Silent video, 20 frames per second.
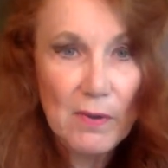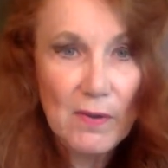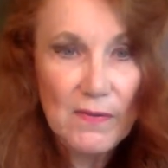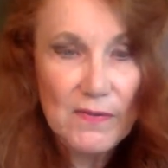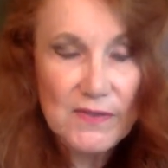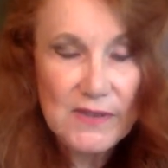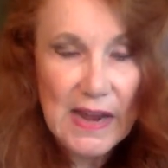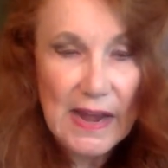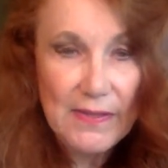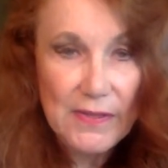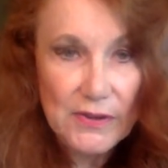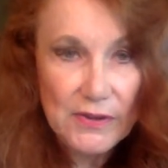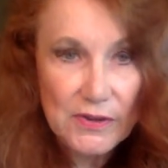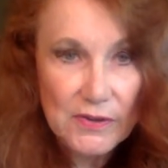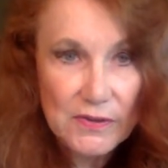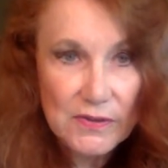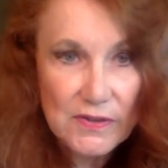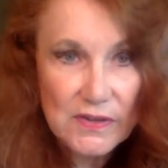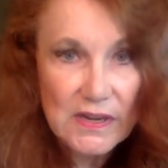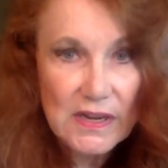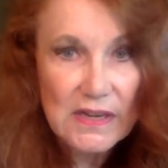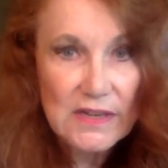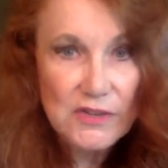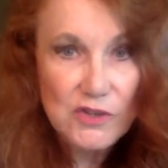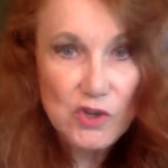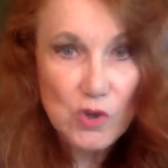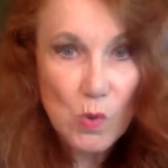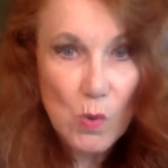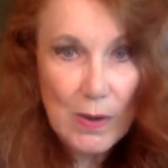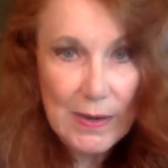of Southerners
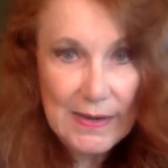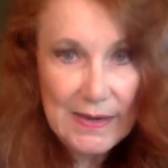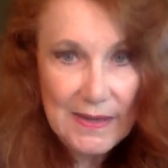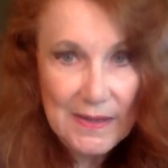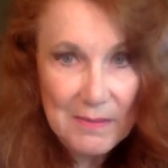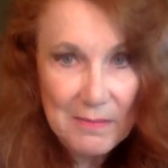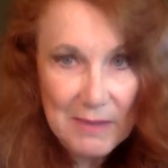joining the